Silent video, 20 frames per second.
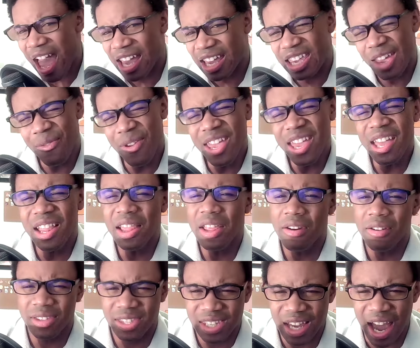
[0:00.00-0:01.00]
giving a
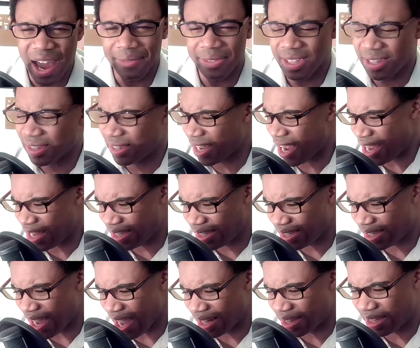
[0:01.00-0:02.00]
little time to
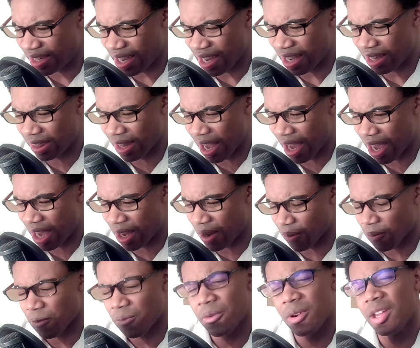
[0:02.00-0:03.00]
dissect and like,
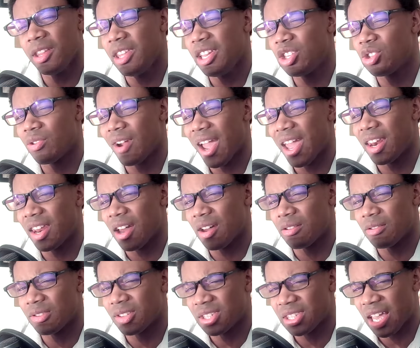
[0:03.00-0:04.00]
really try and
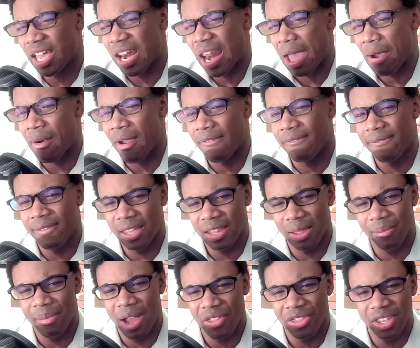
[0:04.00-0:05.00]
understand how I feel
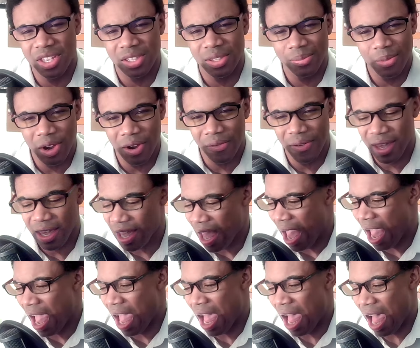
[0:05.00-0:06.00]
about this movie.
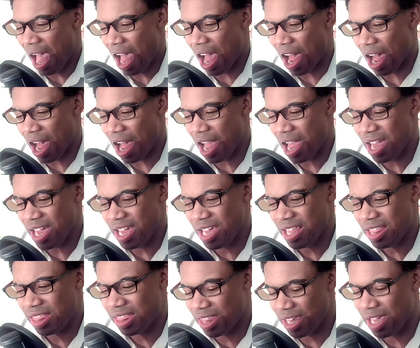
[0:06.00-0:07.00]
I
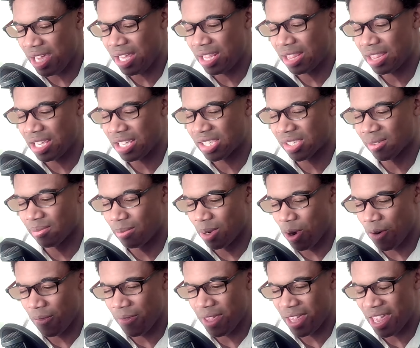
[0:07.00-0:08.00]
think this
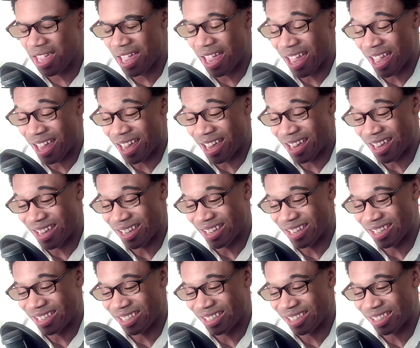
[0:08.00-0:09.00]
movie
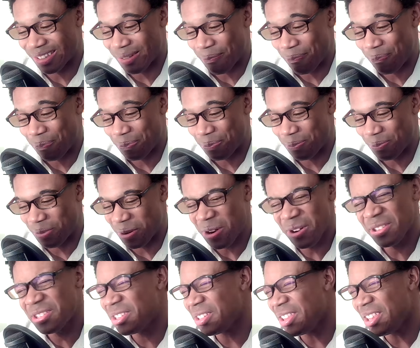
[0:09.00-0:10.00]
is
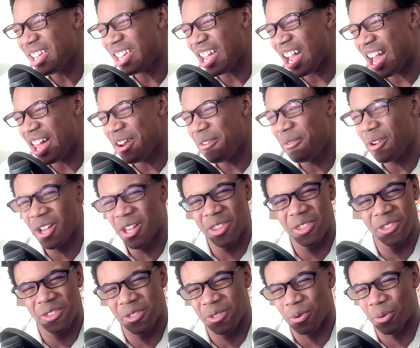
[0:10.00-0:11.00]
personally kind of a
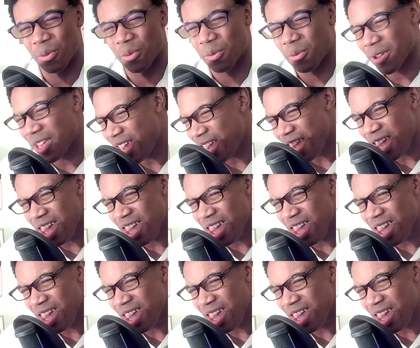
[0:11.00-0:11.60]
3,